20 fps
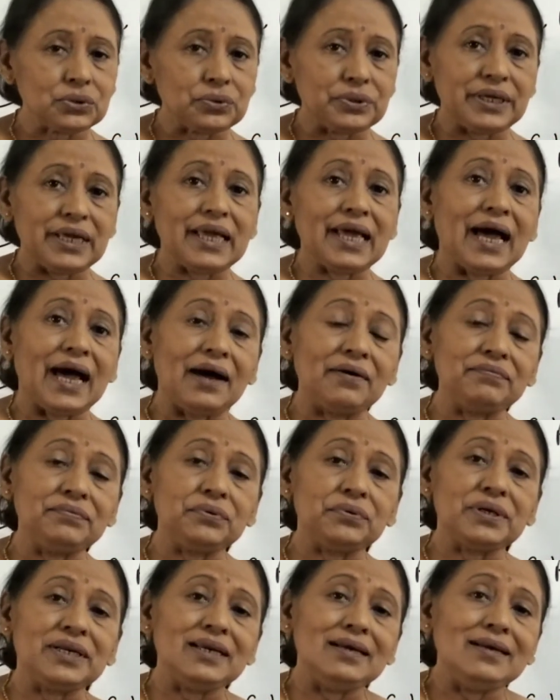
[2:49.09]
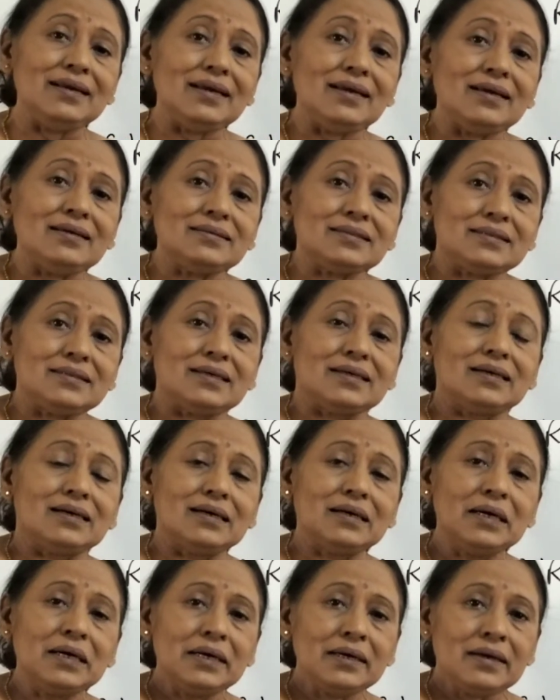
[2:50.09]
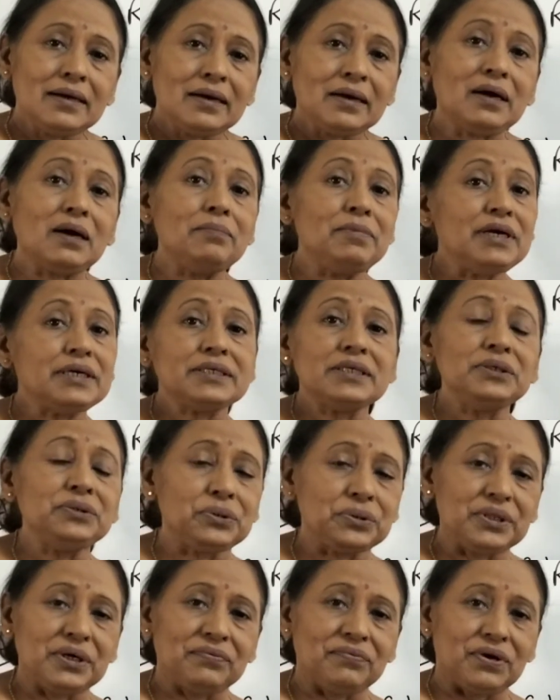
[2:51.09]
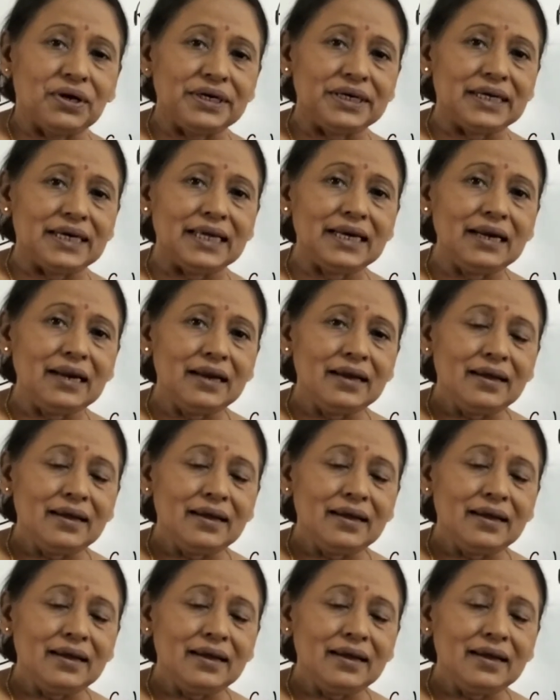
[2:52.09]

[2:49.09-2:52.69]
so they have to release the gametes into the water,